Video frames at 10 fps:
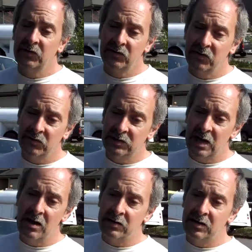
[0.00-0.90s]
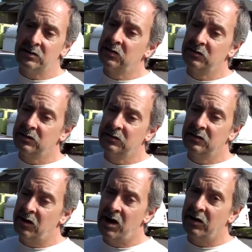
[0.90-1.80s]
fuel goes down there to
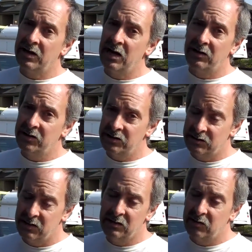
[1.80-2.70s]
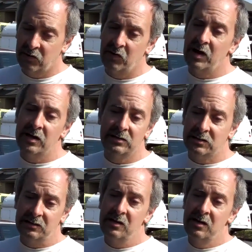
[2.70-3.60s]
the hot catalyst and
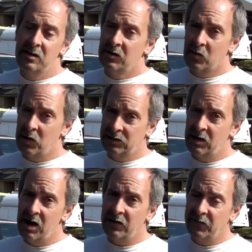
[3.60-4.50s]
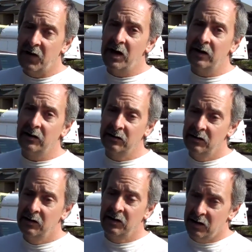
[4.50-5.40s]
creates quite the hot fire
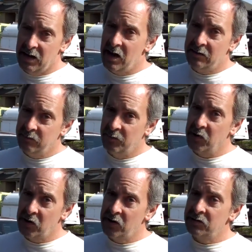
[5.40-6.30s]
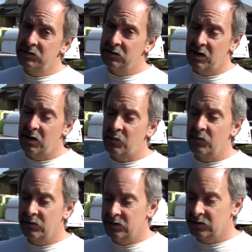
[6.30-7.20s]
and burns
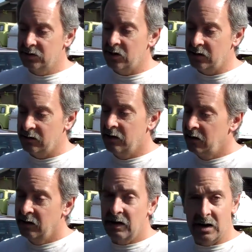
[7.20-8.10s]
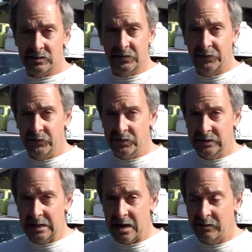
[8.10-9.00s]
up the soot. How does the fuel
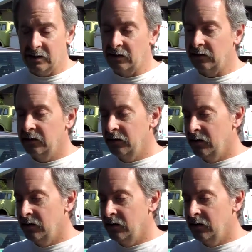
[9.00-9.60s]
get down there?